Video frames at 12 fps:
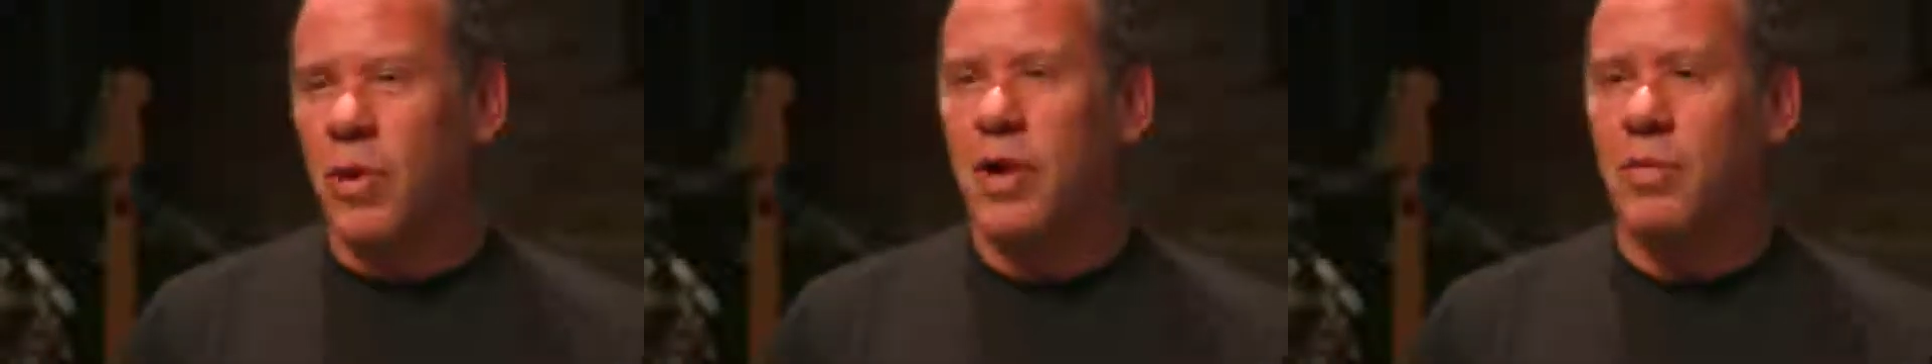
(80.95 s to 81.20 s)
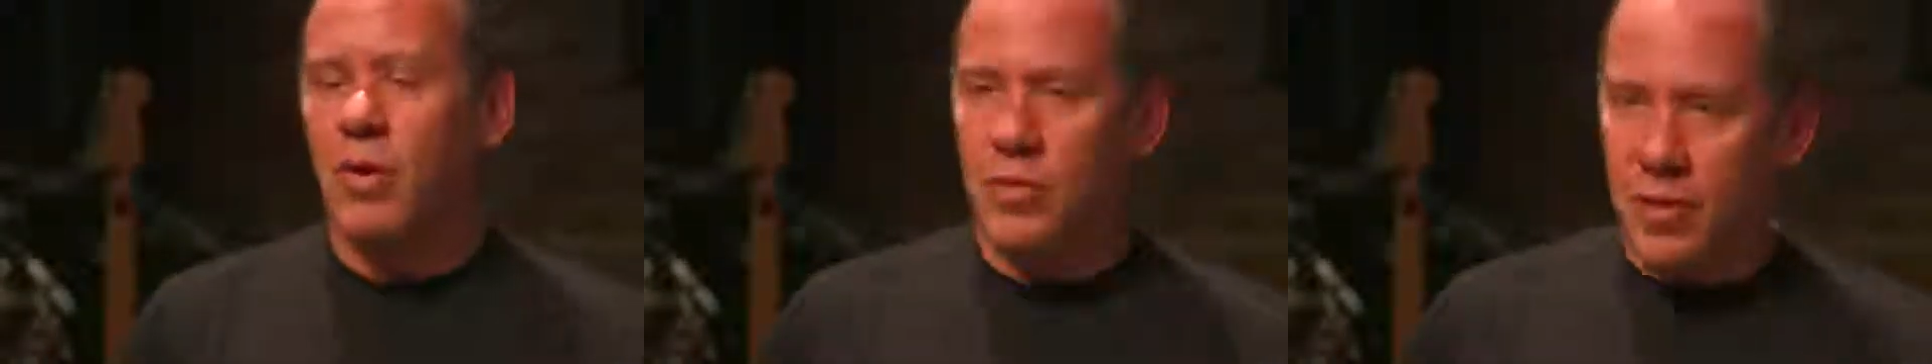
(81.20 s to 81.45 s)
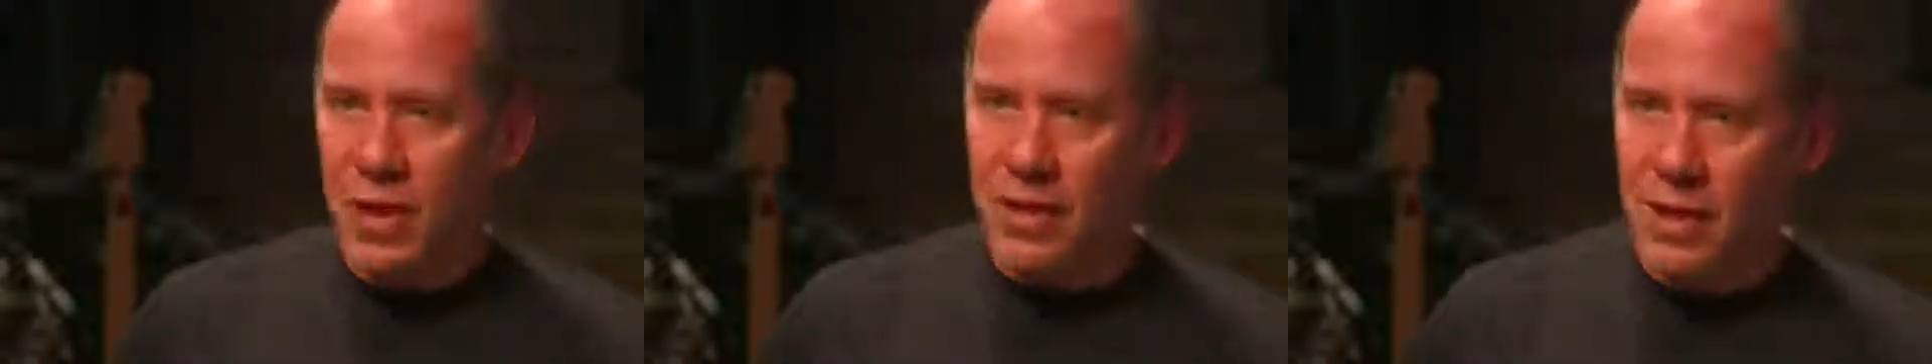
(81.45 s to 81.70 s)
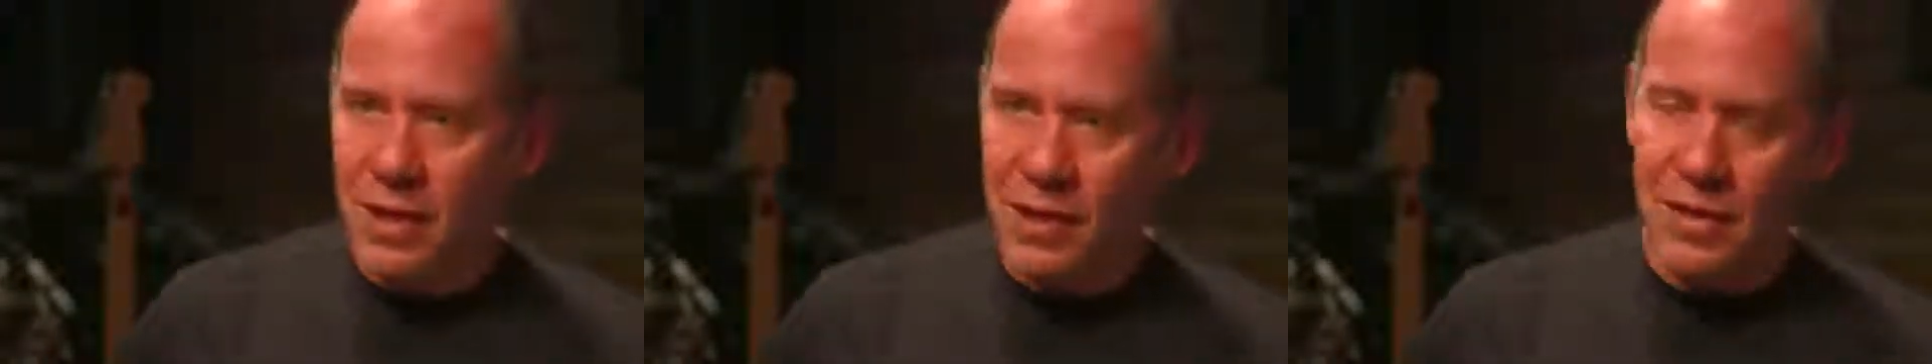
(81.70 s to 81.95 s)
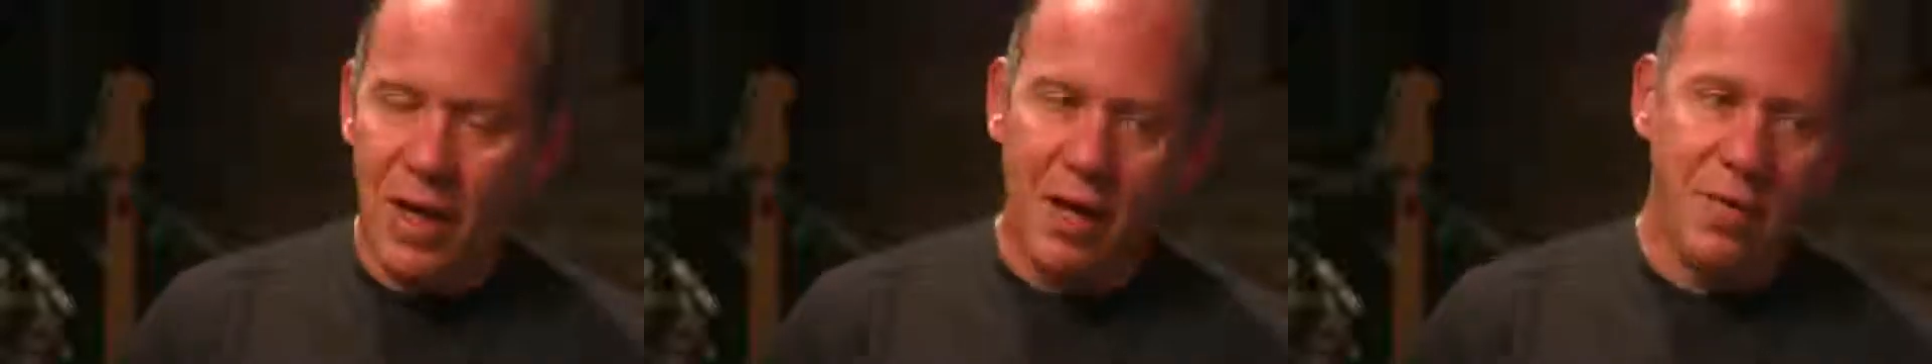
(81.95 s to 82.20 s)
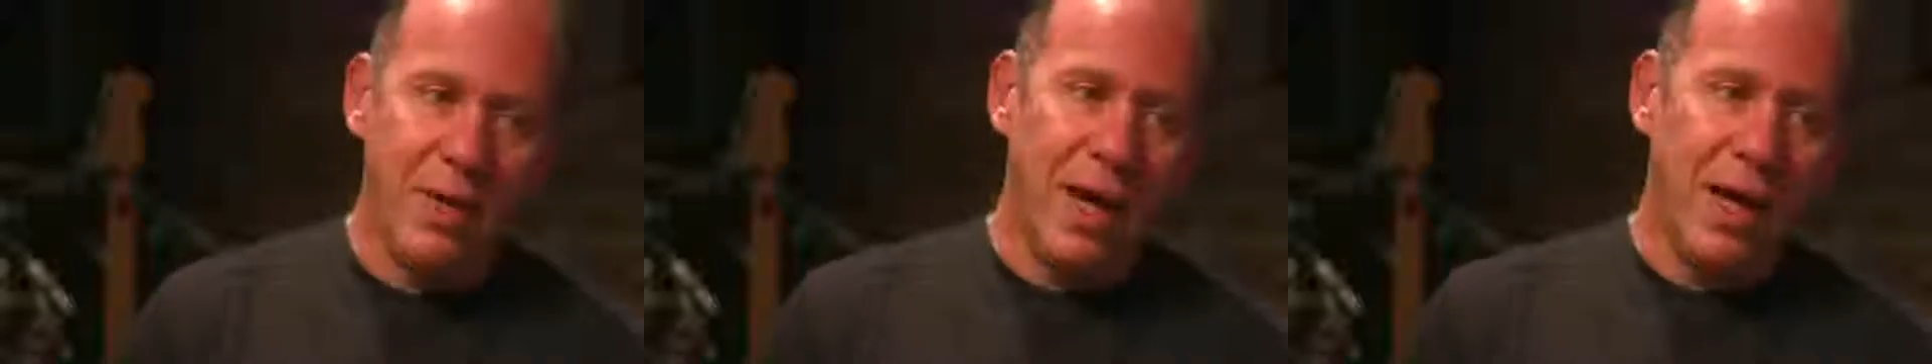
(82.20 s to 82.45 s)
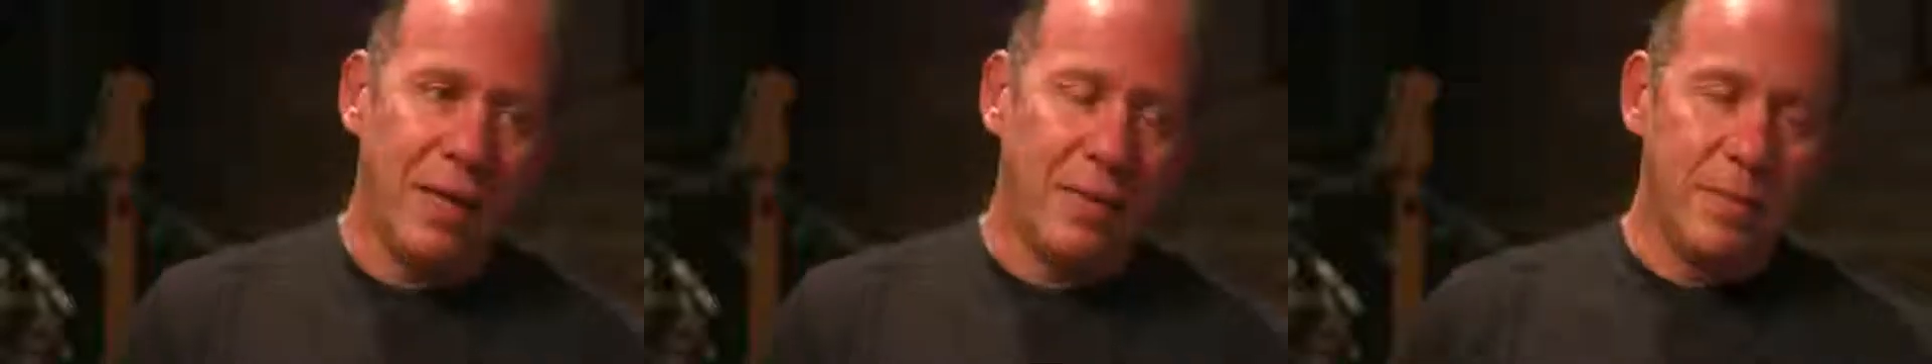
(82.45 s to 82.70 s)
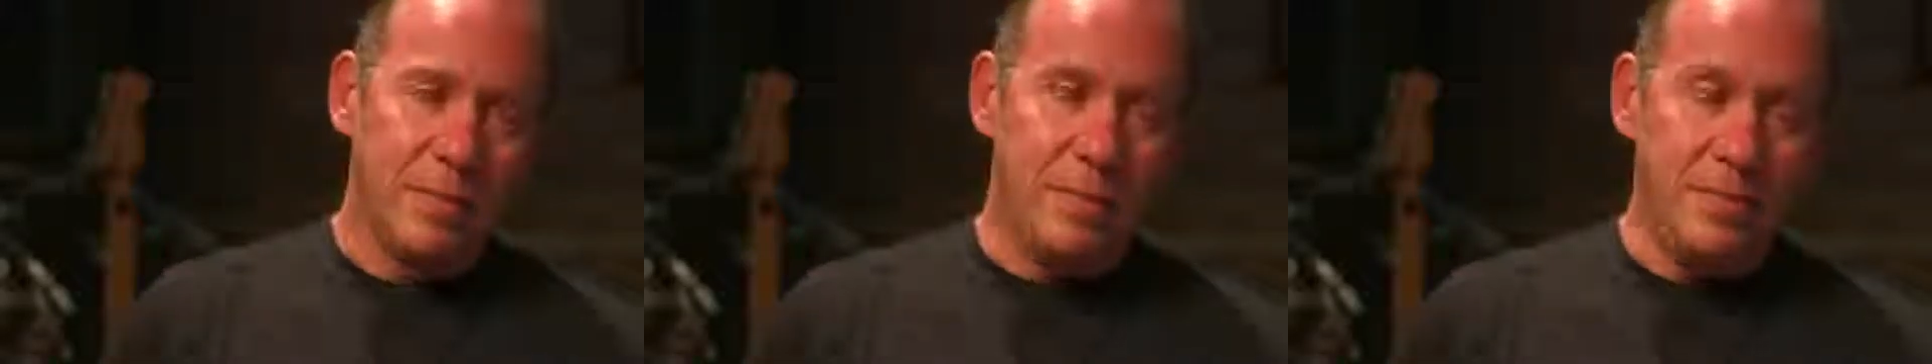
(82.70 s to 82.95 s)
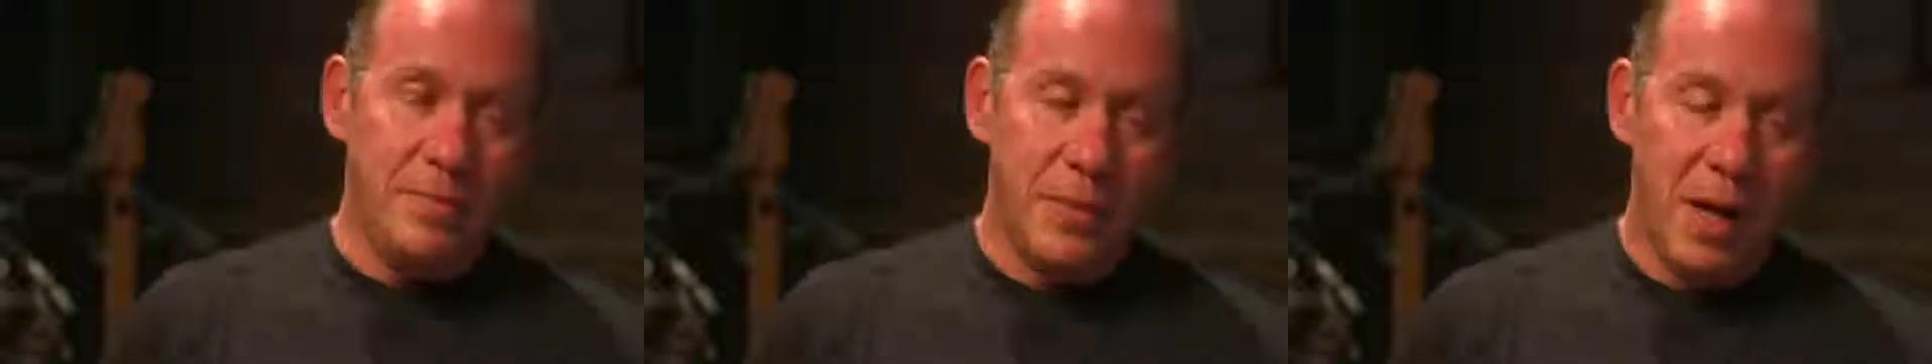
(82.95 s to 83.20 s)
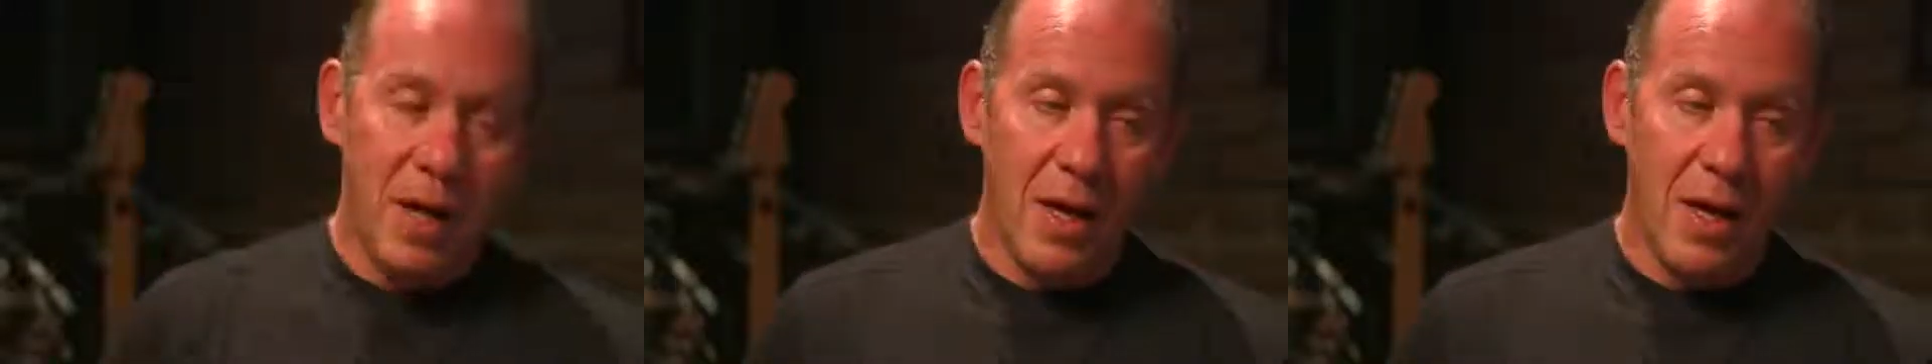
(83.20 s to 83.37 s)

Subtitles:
but in most cases at least they have been lightened.